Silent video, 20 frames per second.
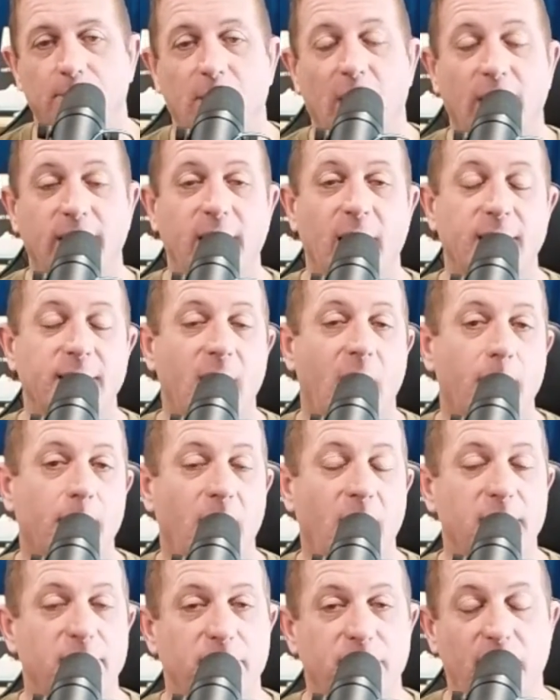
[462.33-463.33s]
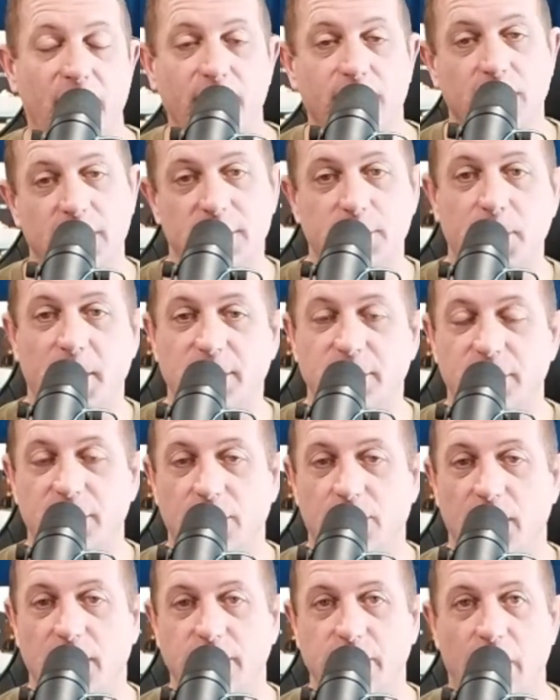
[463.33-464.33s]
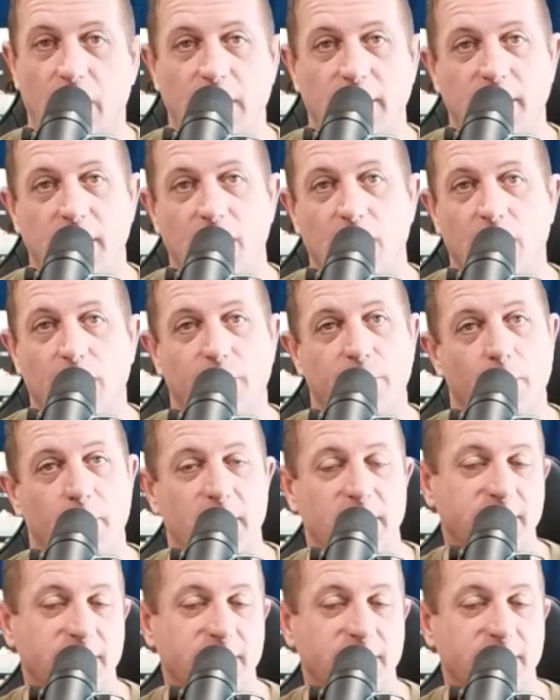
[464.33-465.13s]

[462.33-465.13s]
Again, not my favorite specialty restaurant here from an